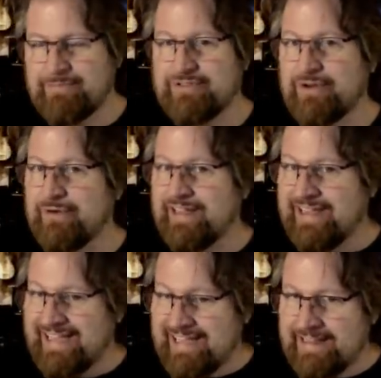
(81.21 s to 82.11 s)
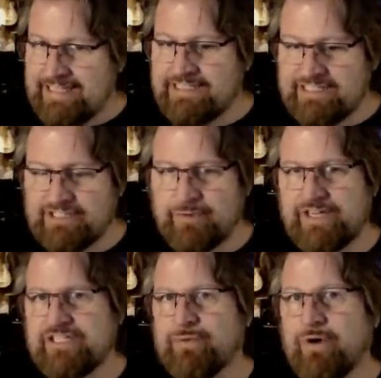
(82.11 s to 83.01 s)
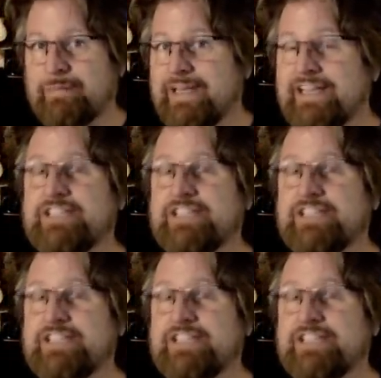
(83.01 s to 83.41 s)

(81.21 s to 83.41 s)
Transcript: So in this situation where I'm getting